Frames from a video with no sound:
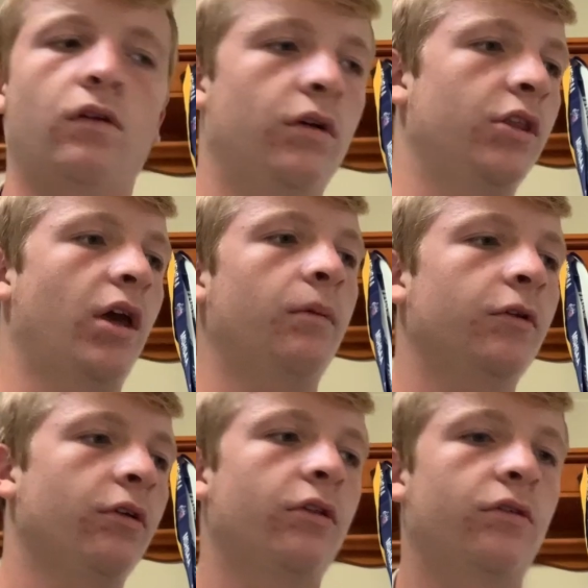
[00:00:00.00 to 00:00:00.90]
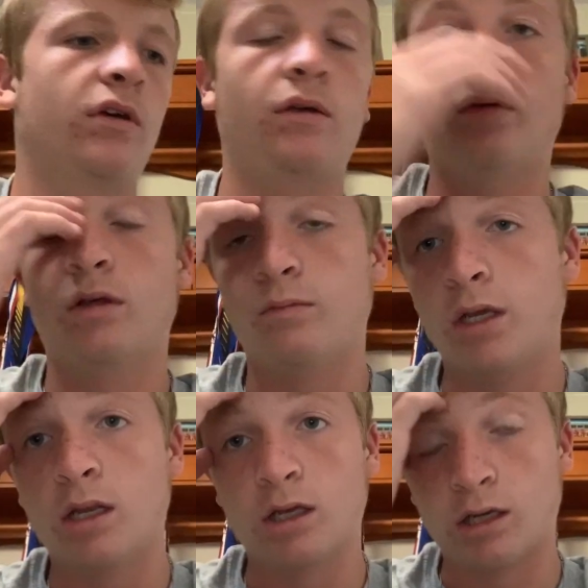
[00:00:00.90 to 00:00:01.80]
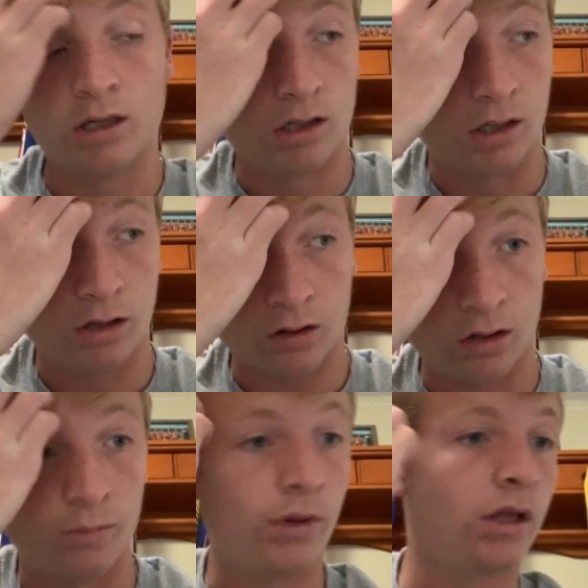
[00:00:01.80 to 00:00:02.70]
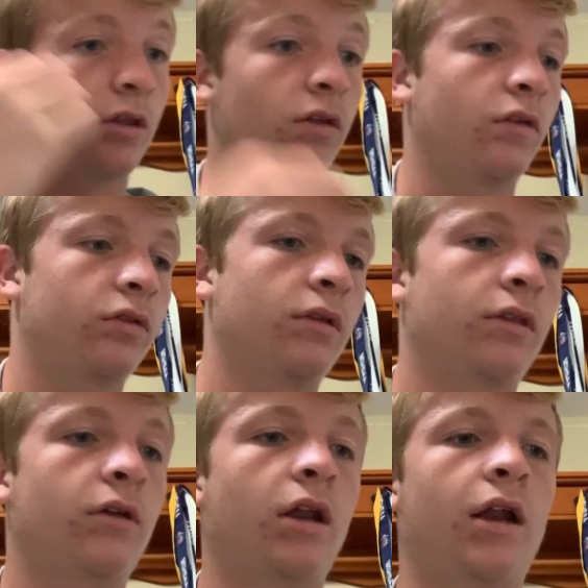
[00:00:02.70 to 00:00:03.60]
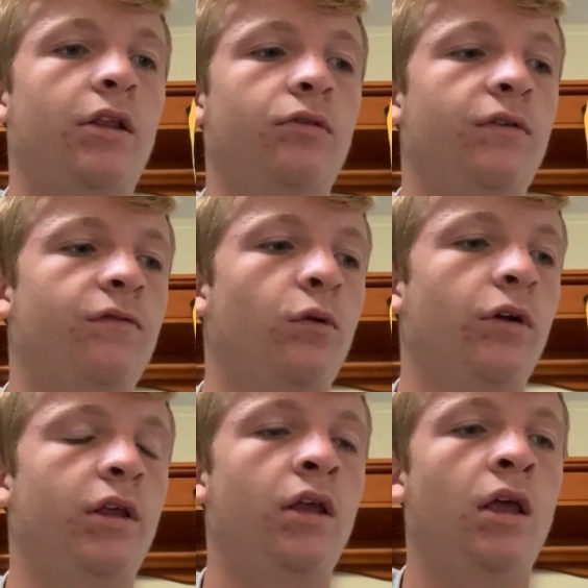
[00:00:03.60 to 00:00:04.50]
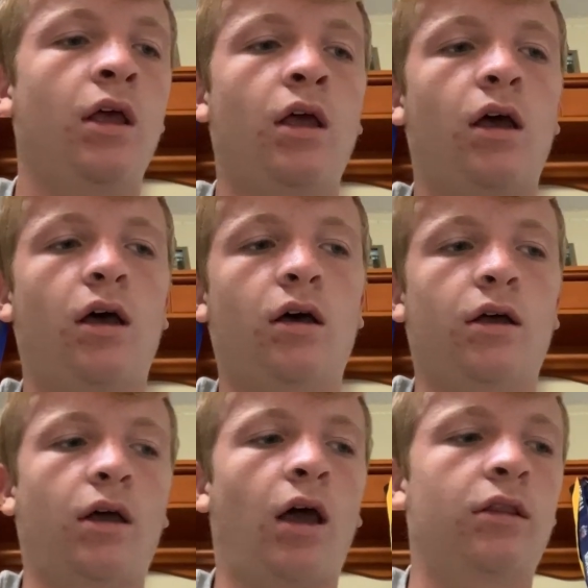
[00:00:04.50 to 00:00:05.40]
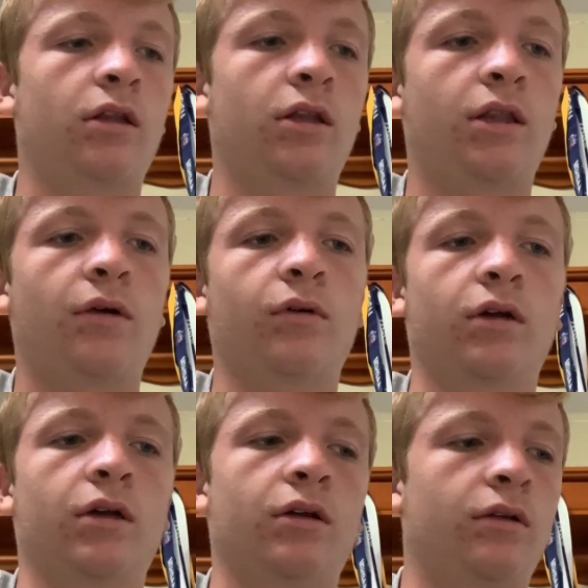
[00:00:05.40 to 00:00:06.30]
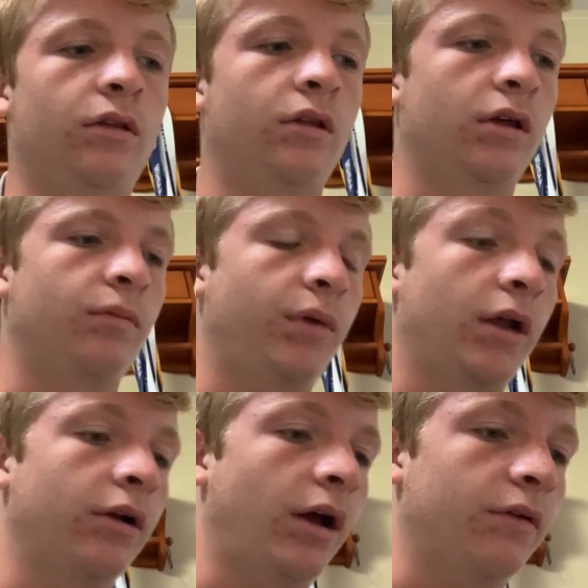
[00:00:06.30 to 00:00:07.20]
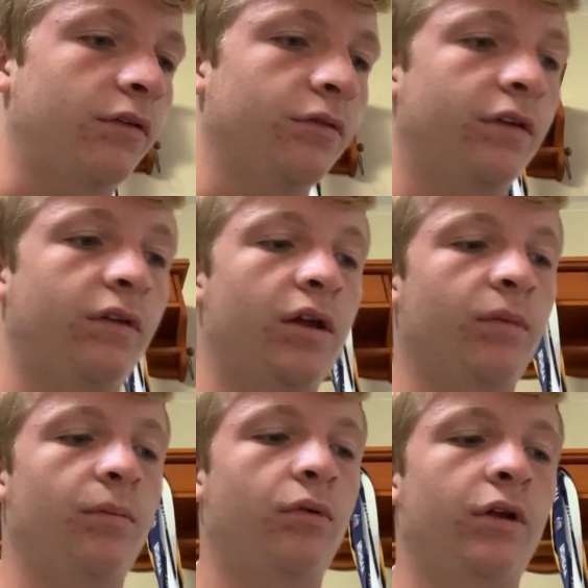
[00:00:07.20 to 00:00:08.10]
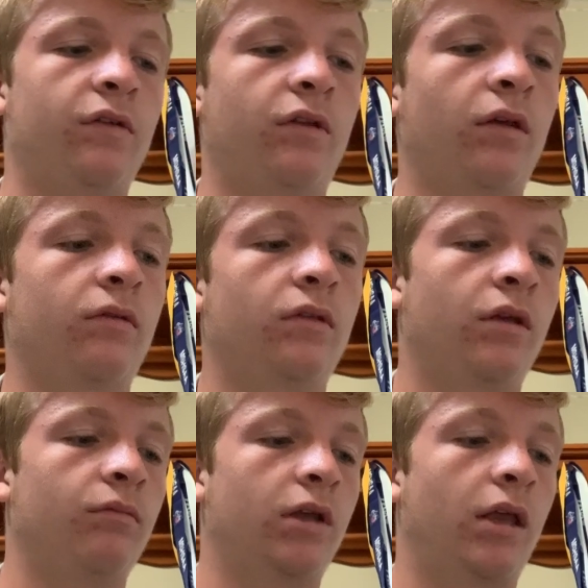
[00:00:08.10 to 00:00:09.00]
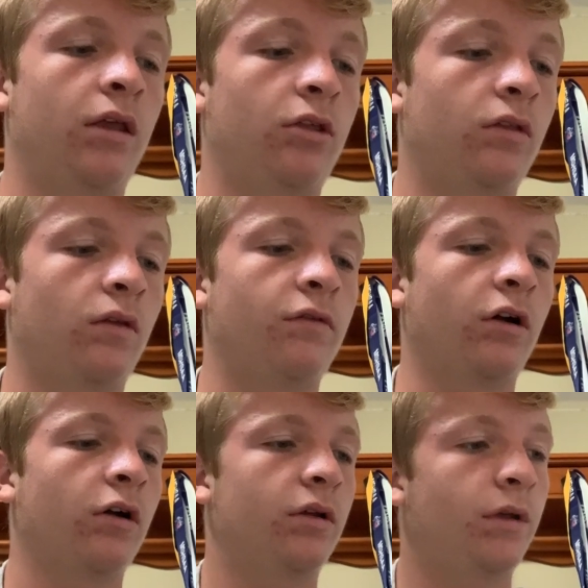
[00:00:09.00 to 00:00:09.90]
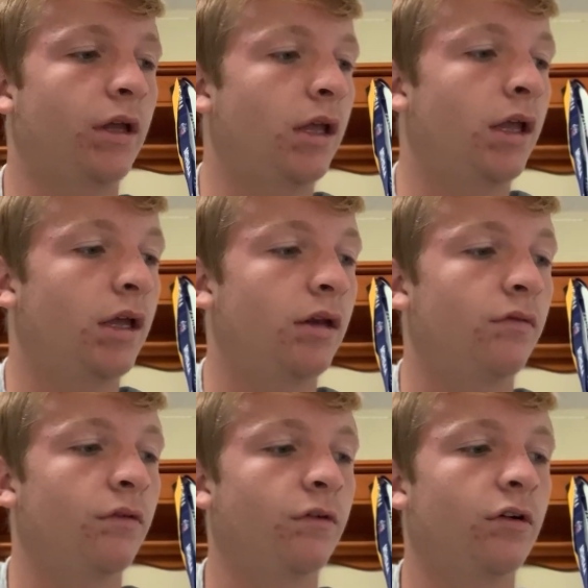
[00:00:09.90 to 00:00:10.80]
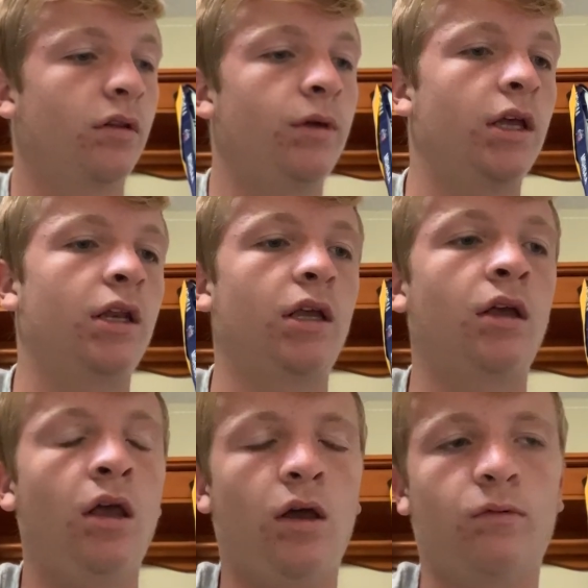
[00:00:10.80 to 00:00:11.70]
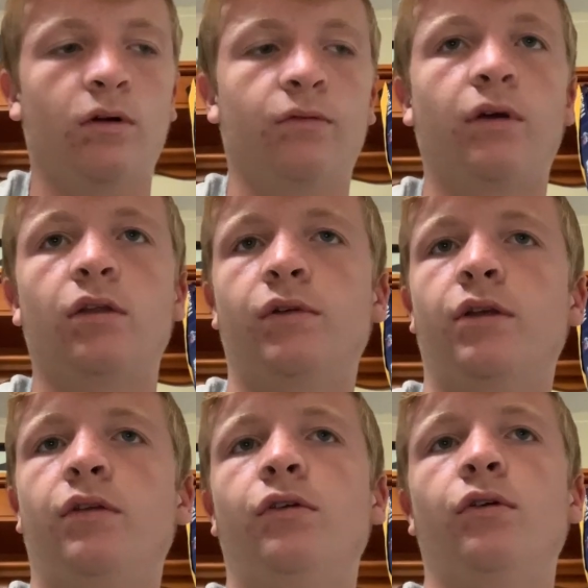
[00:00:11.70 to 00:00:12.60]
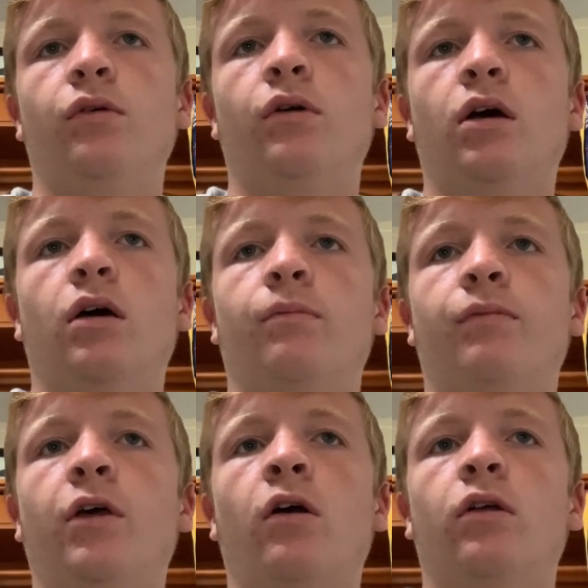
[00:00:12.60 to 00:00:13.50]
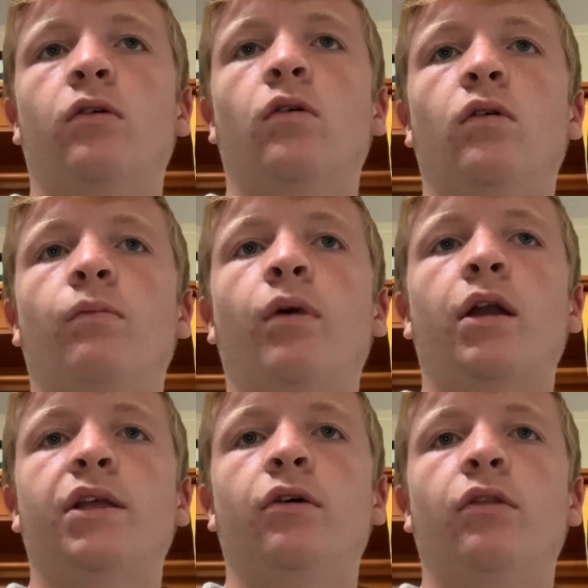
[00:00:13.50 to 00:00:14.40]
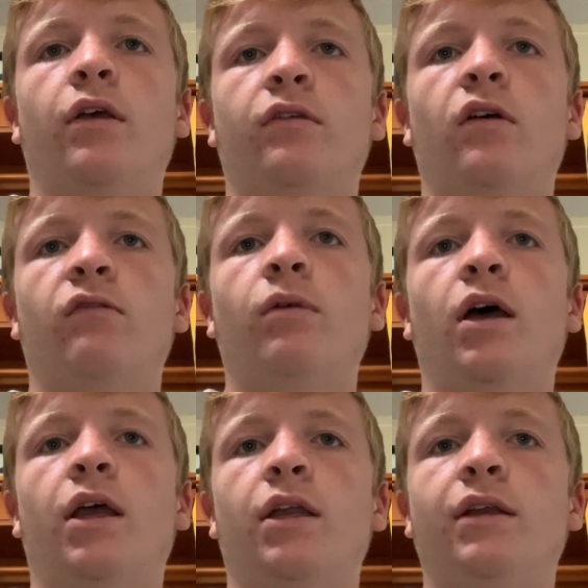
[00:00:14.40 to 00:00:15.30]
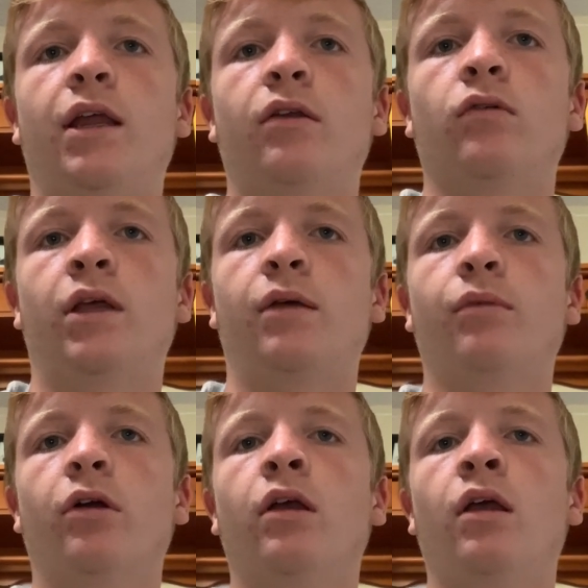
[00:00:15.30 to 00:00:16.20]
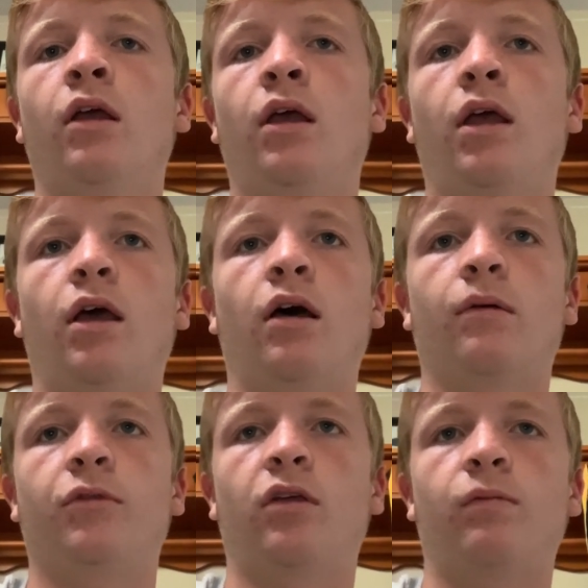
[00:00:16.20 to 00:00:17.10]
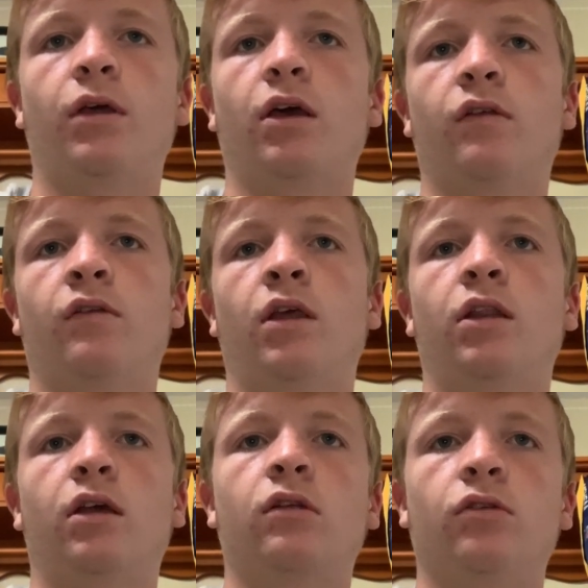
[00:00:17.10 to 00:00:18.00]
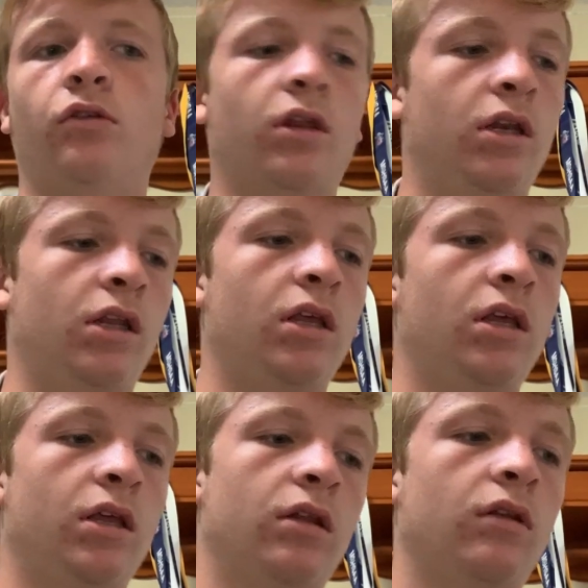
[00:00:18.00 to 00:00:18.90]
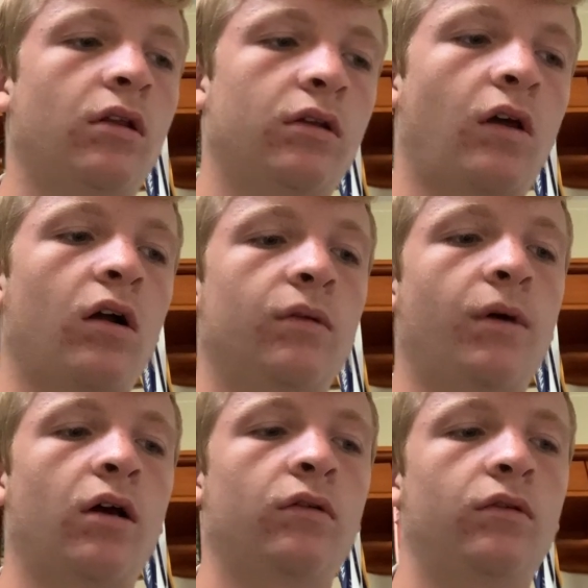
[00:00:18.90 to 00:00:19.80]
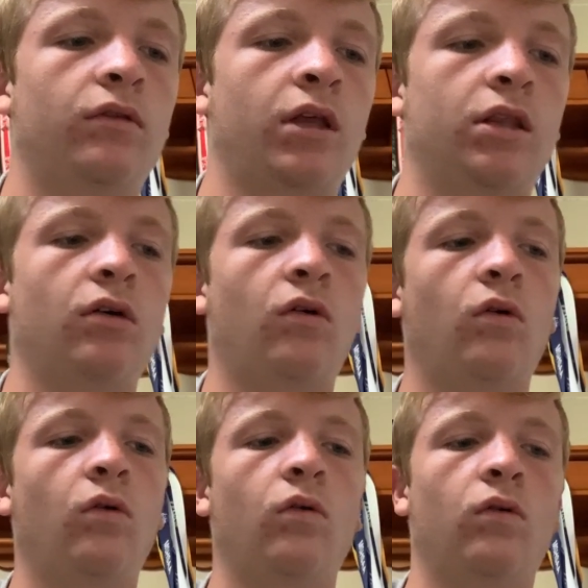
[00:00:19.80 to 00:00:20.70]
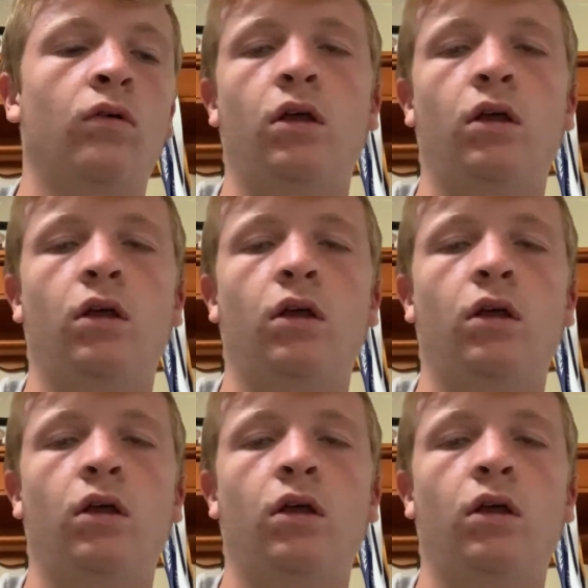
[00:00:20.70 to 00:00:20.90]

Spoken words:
in chapter 33, in beginning and ending on pages 339 and 340, I thought that the paragraphs, restate your main point, discuss the implications of your argument, and refer to the beginning, were relevant to the article Body Heal Thyself by Daniel Ingber, just because in the conclusion he talked about the whole